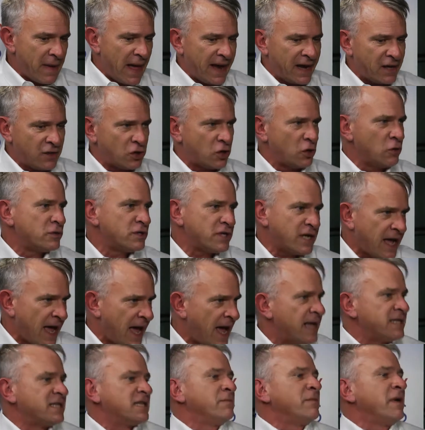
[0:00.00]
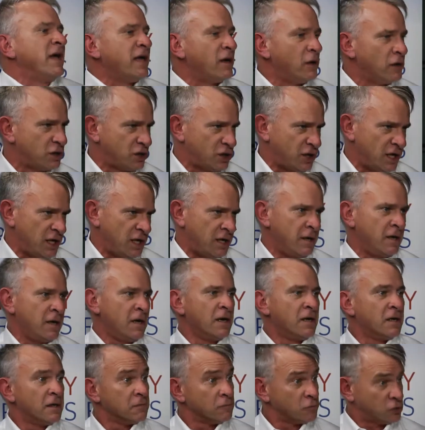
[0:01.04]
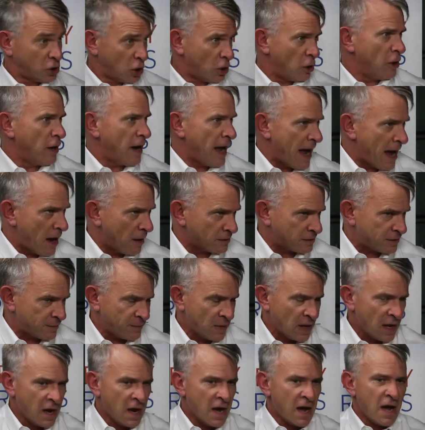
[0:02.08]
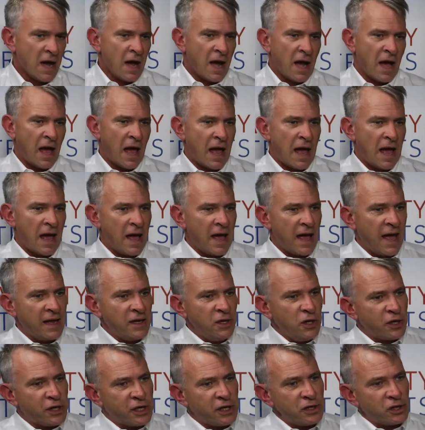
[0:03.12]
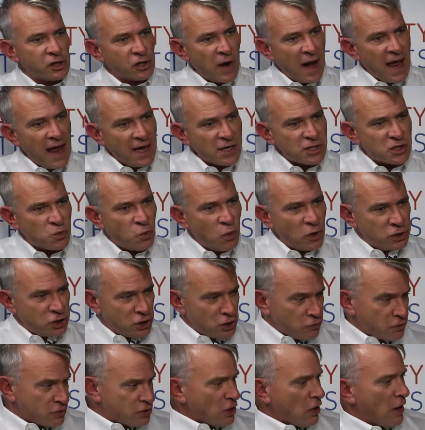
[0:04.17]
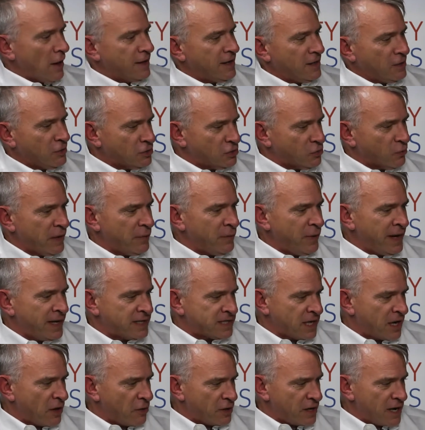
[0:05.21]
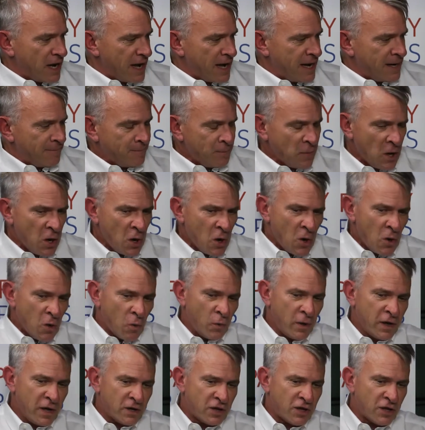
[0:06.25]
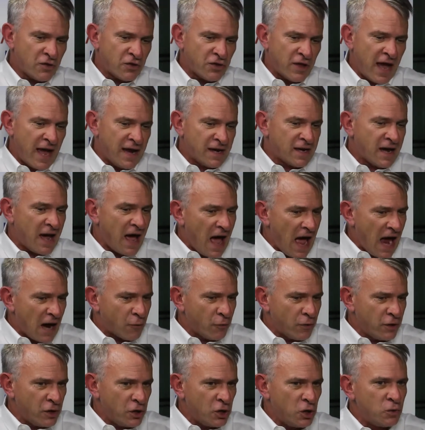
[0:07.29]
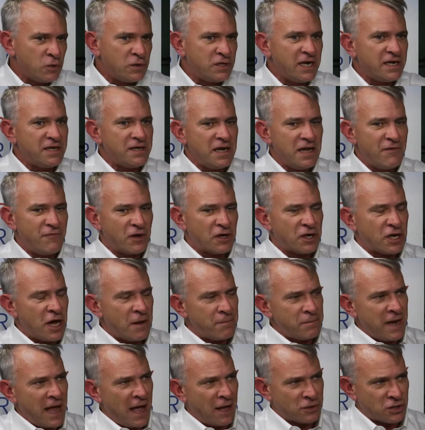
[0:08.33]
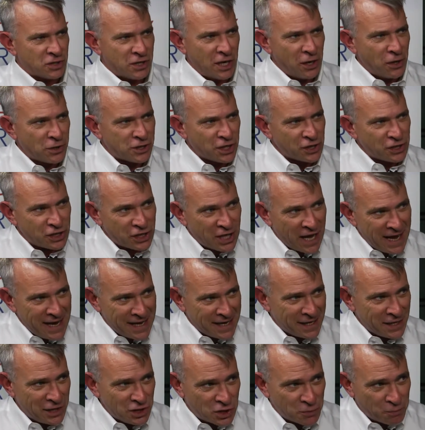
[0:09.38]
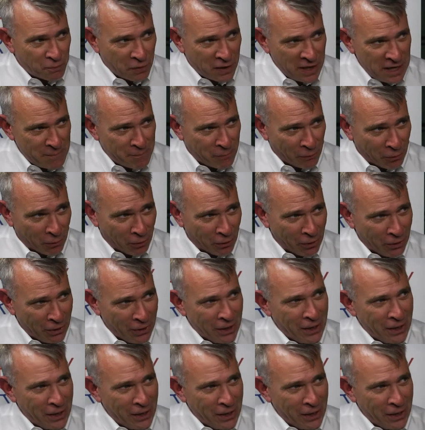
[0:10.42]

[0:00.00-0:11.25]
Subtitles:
by enthusiasm, energy, turnout, and you contrast what you saw here 3 weeks ago tonight with Thad Cochran, who didn't even come downstairs and thank his people.